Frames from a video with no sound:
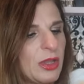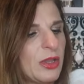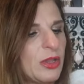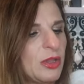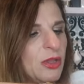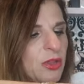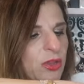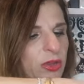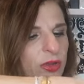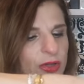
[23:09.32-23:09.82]

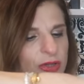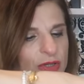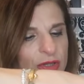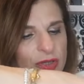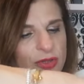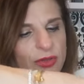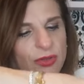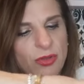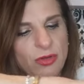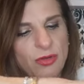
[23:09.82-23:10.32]

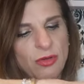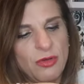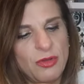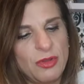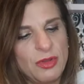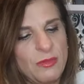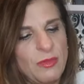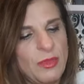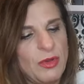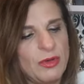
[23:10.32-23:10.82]
use
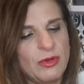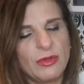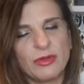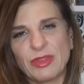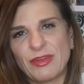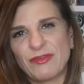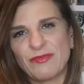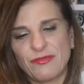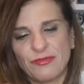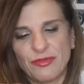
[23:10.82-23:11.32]
on them. Oh,
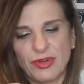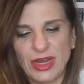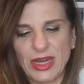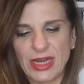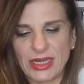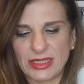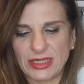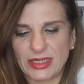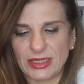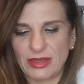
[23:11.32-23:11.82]
they've
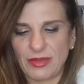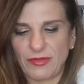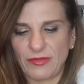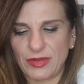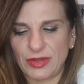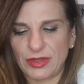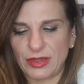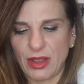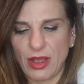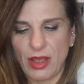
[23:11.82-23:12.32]
really
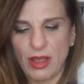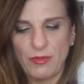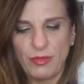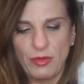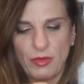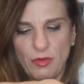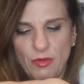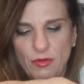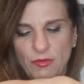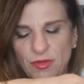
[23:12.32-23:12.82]
stiffened up
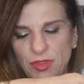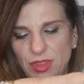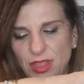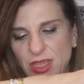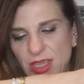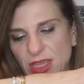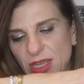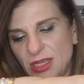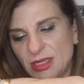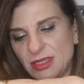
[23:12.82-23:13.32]
over
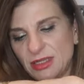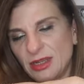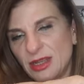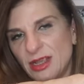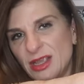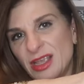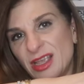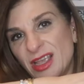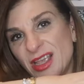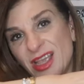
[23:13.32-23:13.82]
the years
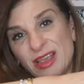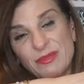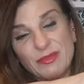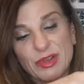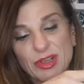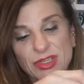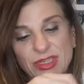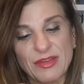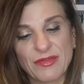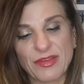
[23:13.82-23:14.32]

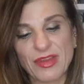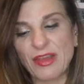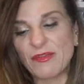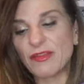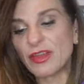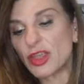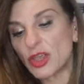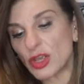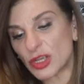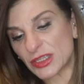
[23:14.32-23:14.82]
because I've
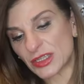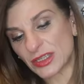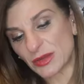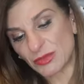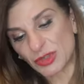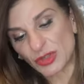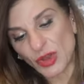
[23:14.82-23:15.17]
never used them.